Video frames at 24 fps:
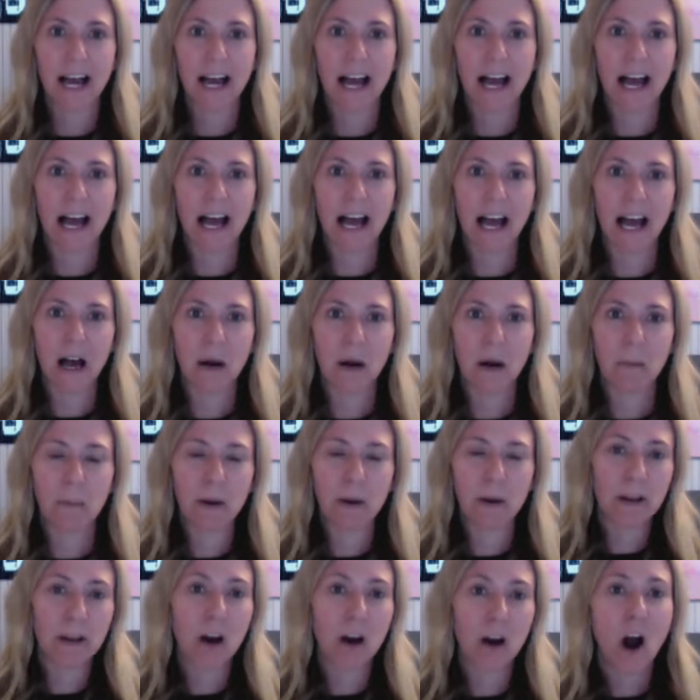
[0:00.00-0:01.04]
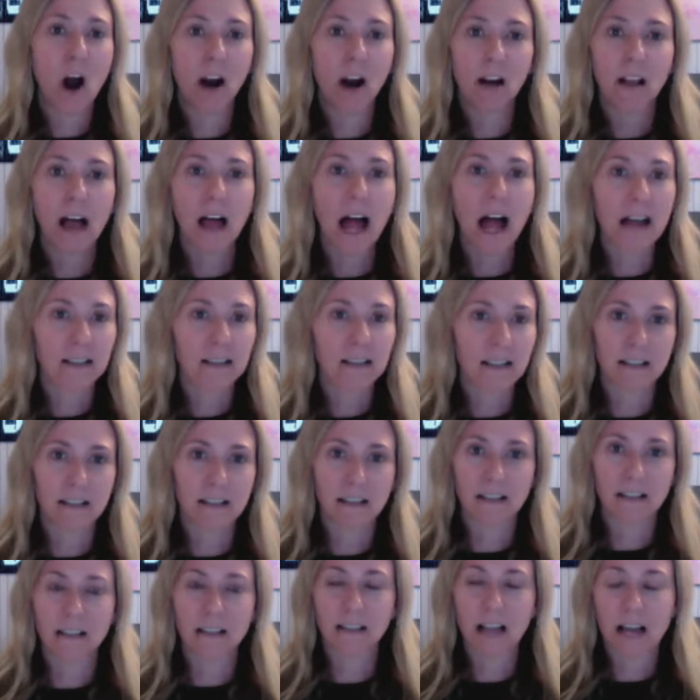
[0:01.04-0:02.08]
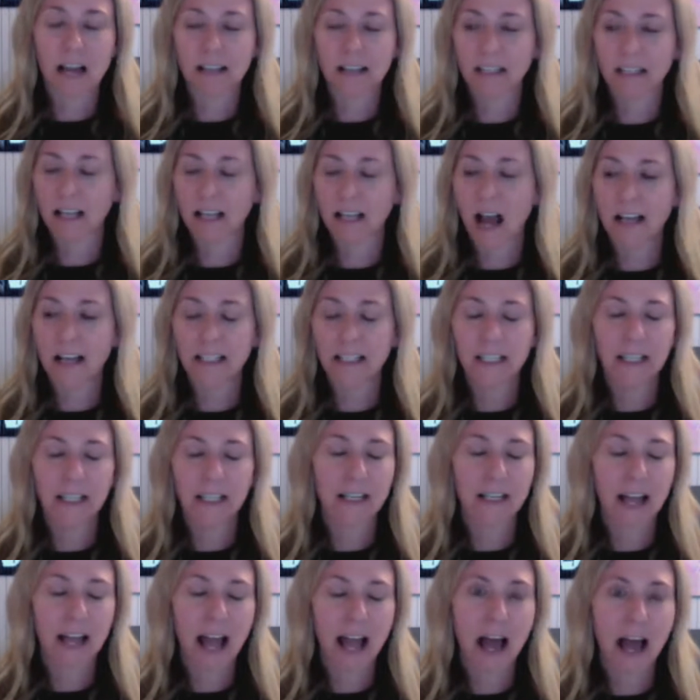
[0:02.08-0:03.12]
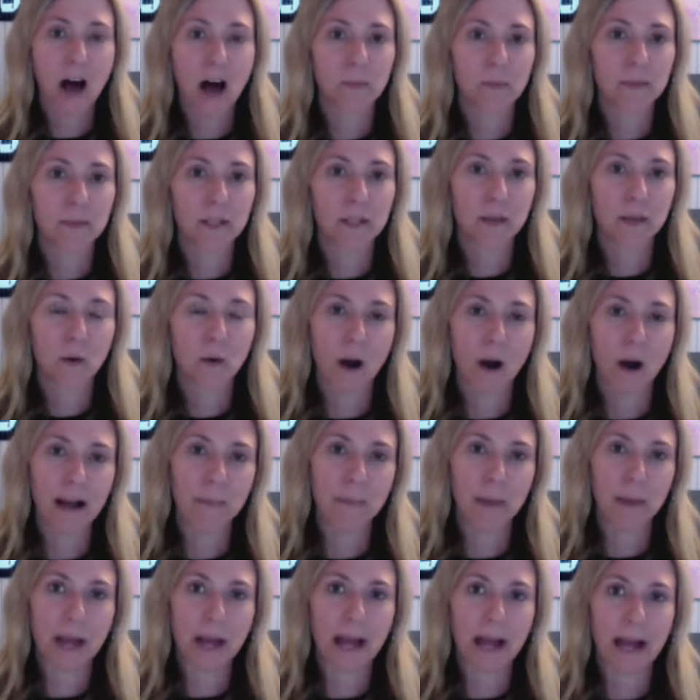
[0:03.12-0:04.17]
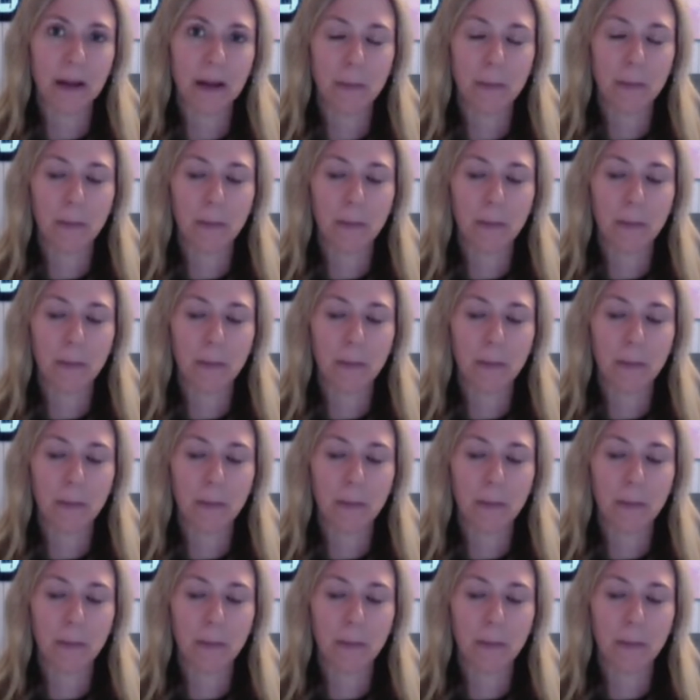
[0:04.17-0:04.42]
But there are classes, and the class that I did helped quite a bit,